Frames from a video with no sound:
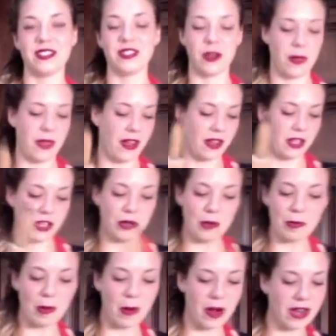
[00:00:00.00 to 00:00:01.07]
So that
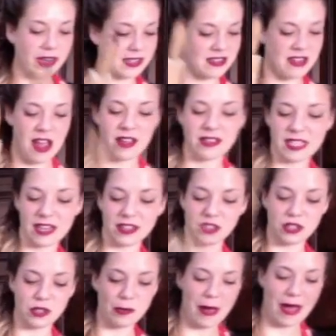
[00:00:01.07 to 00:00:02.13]
cute boy did not
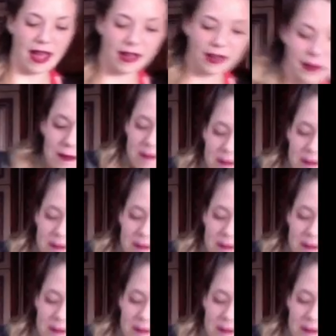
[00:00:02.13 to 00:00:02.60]
text you back.